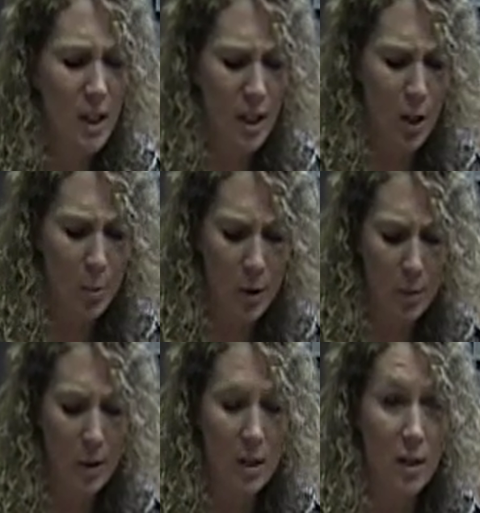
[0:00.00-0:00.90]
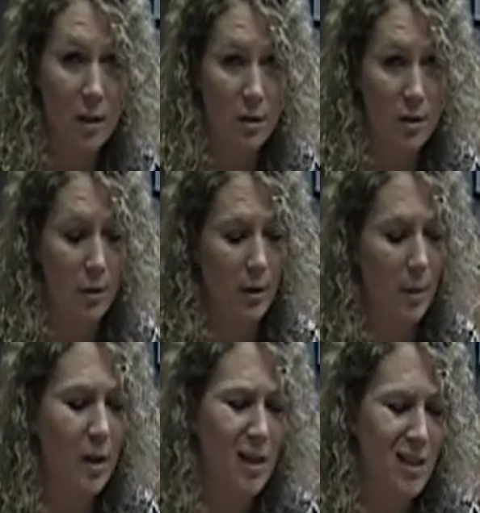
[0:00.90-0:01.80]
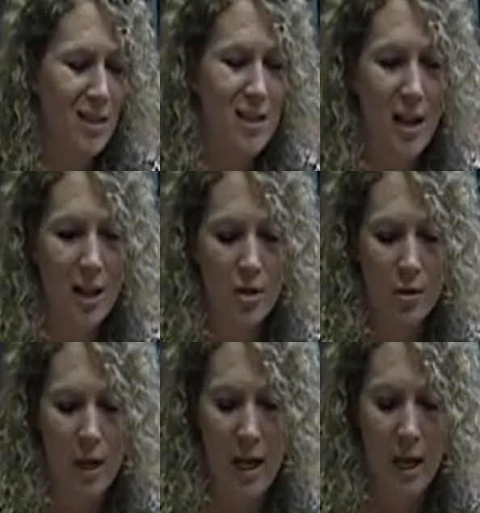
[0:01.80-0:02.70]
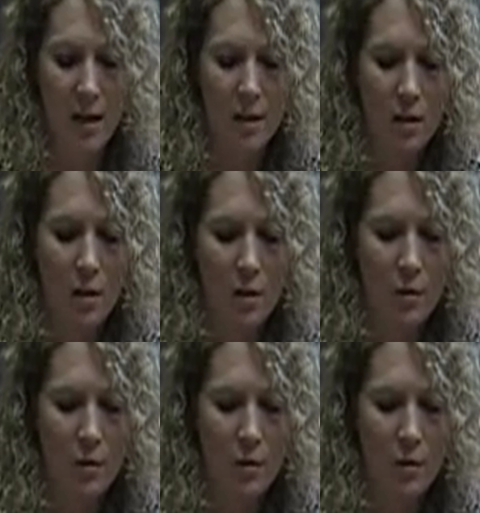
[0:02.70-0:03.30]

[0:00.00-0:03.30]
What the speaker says: And you put them in the dealer's crib. It's an extra hand